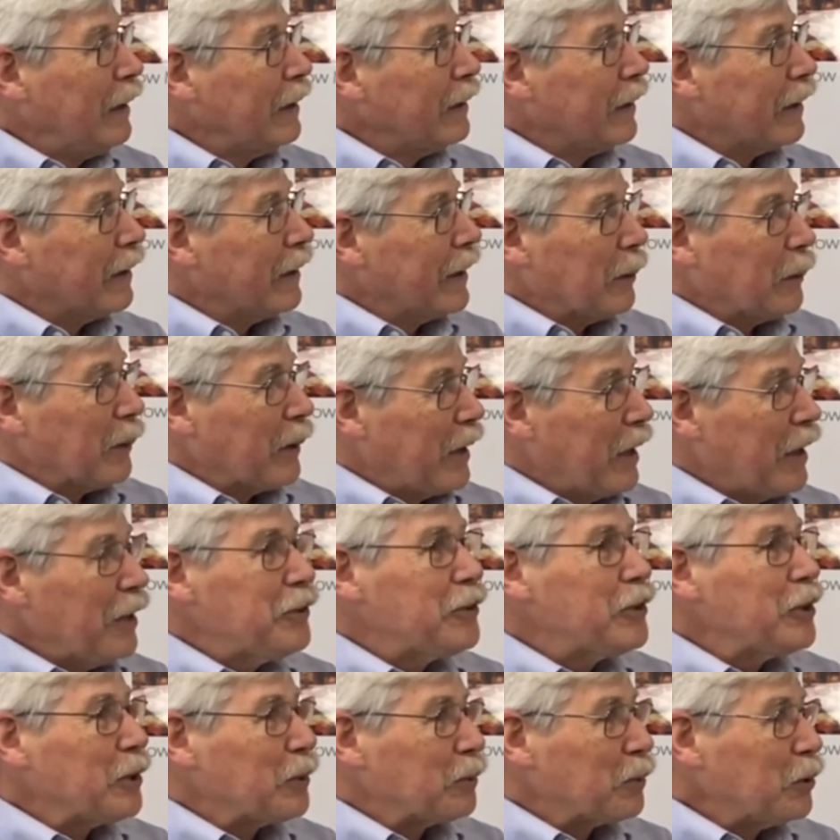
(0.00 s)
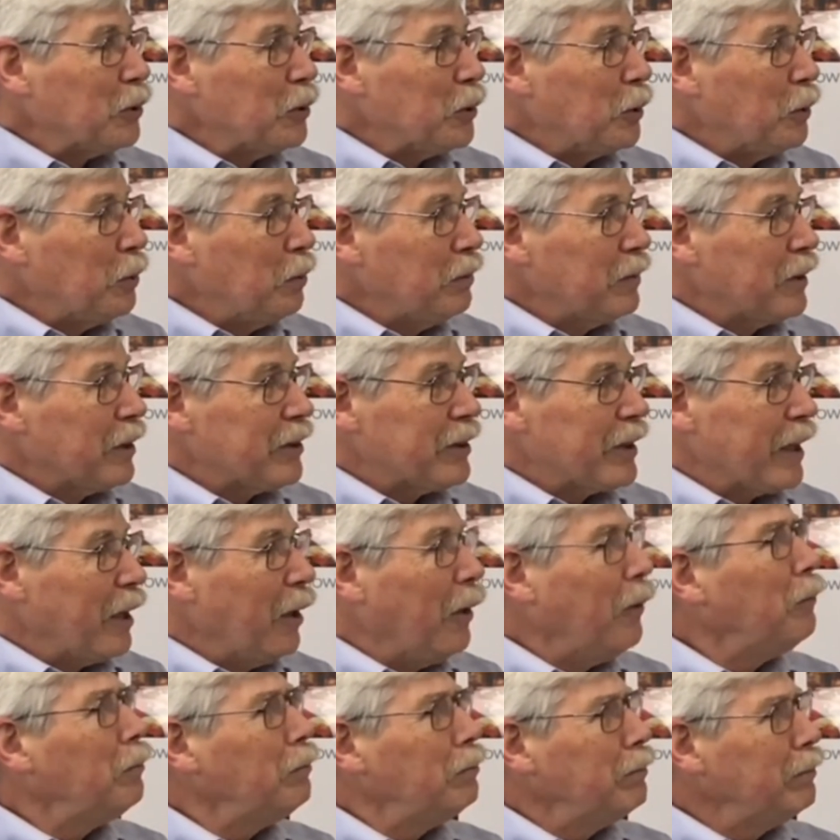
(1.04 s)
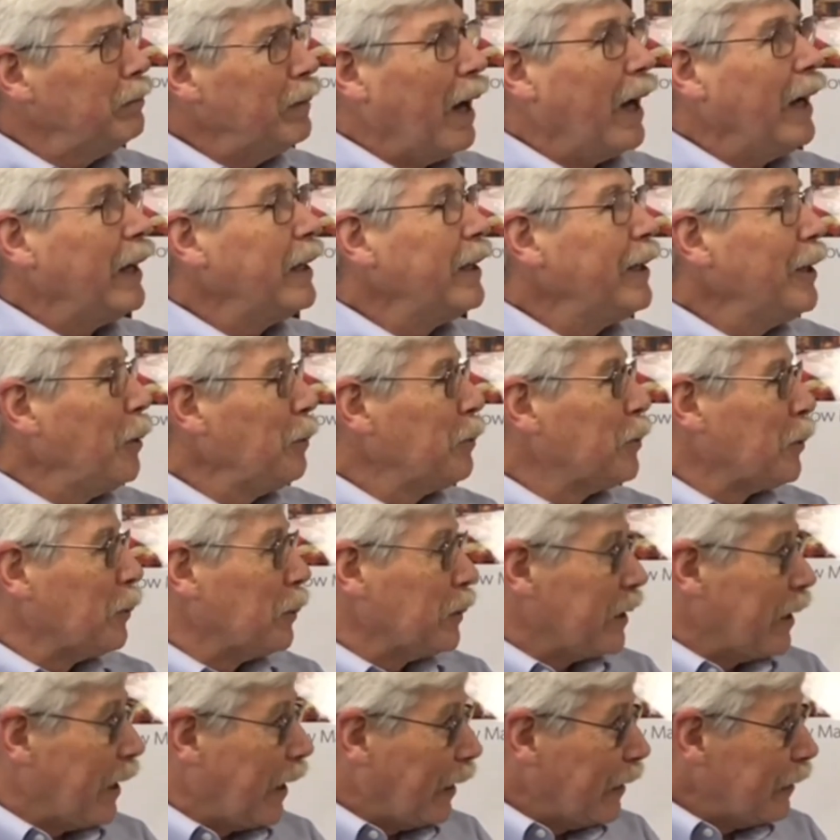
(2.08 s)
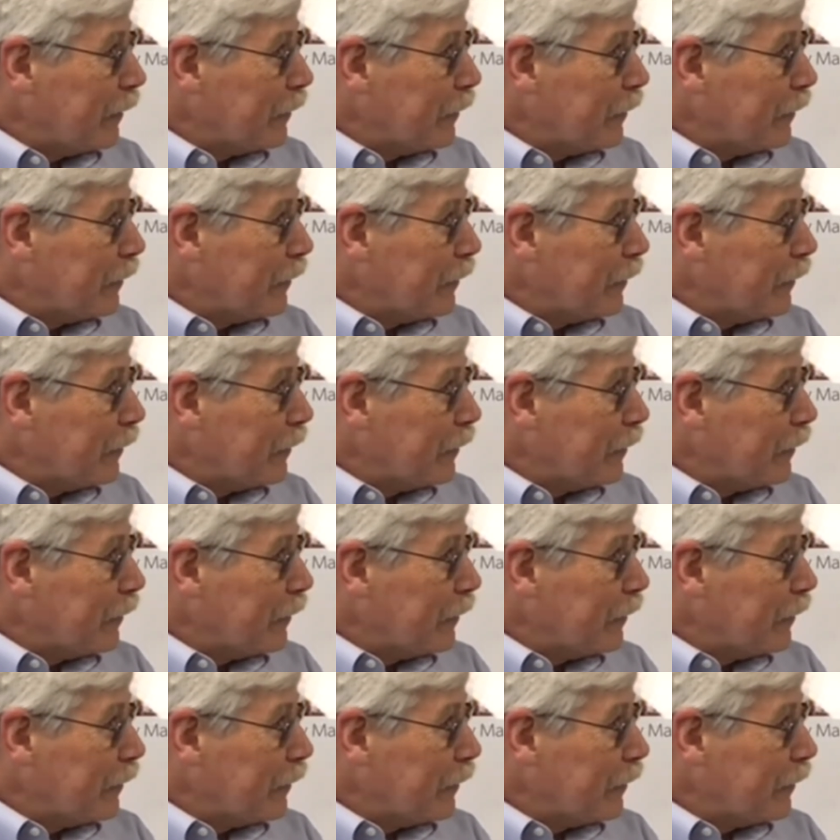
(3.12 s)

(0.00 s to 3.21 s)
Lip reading: There were kids in the room that said, "Oh, I can help you with that."